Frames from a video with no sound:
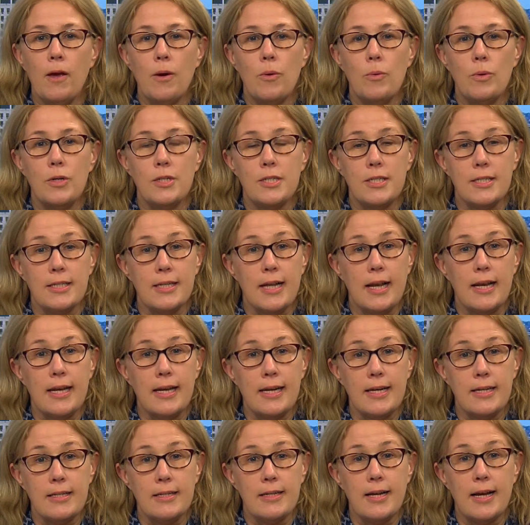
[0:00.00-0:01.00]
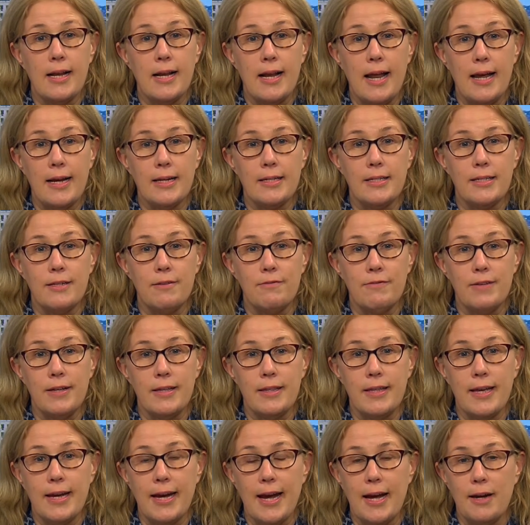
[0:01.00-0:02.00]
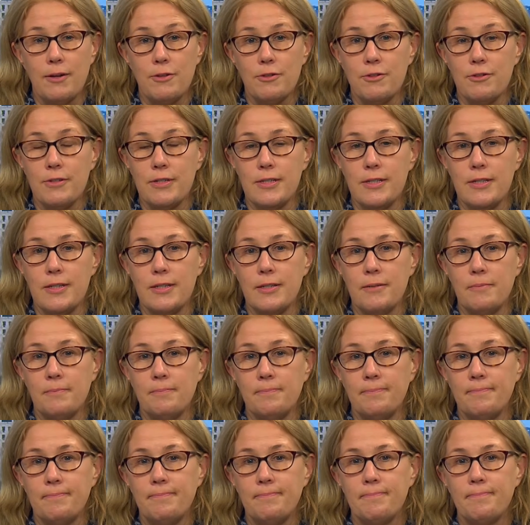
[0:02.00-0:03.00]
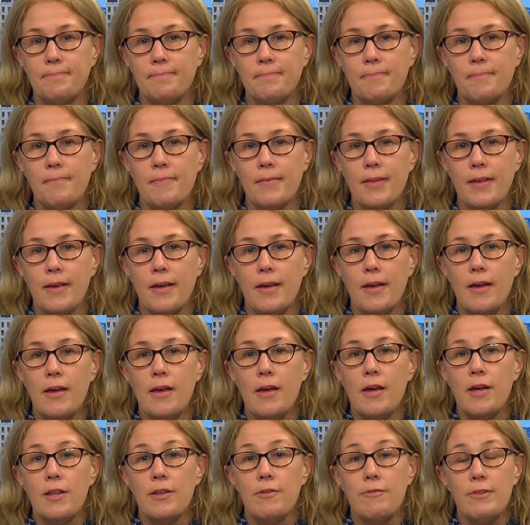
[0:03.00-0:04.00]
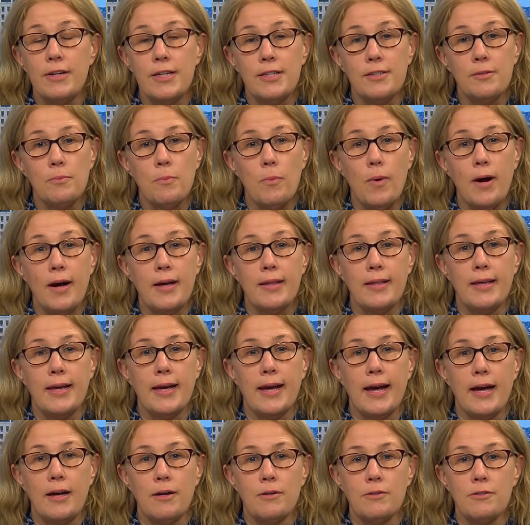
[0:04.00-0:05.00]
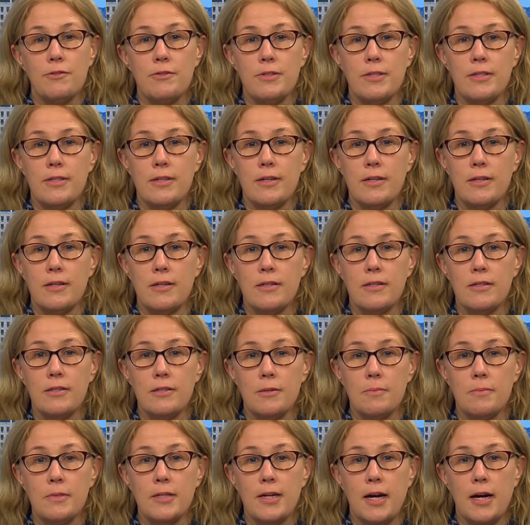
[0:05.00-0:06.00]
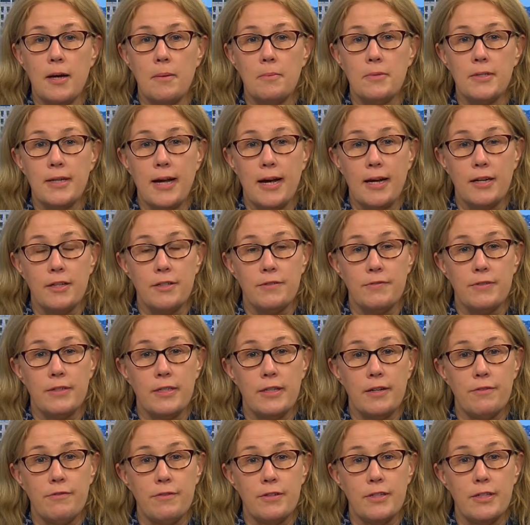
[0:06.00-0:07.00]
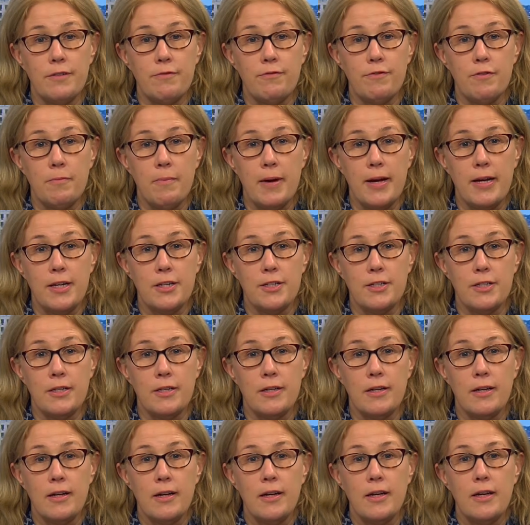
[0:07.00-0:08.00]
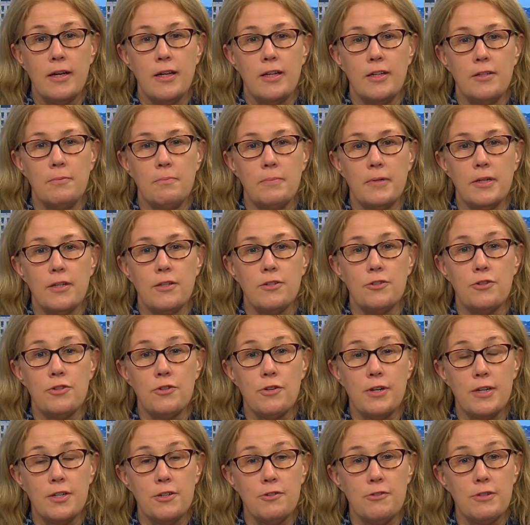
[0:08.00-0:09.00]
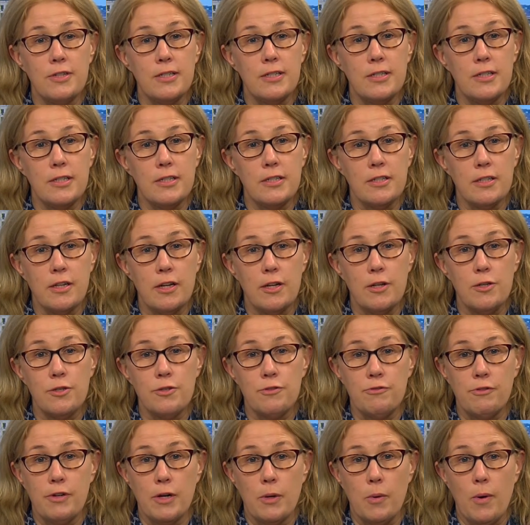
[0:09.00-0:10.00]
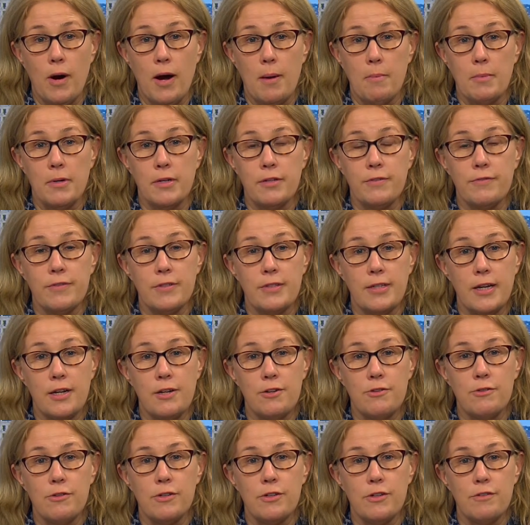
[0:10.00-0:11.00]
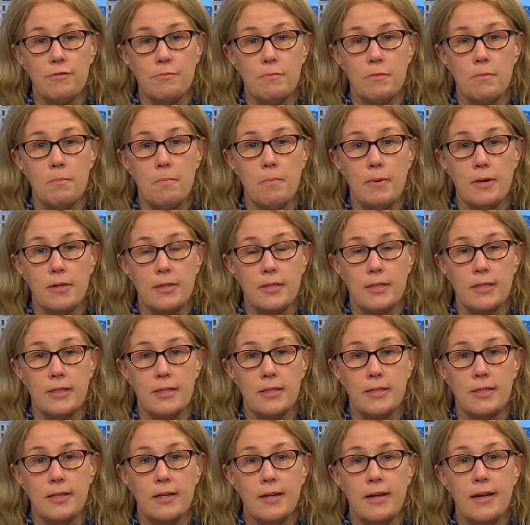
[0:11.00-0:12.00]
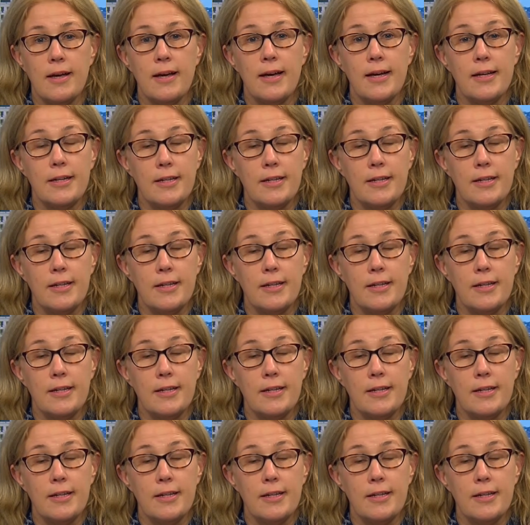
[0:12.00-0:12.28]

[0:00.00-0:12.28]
which is collected via the accounts return. The reason why the accounts return sometimes asks for different information is because Treasury's disclosure requirements for central government bodies are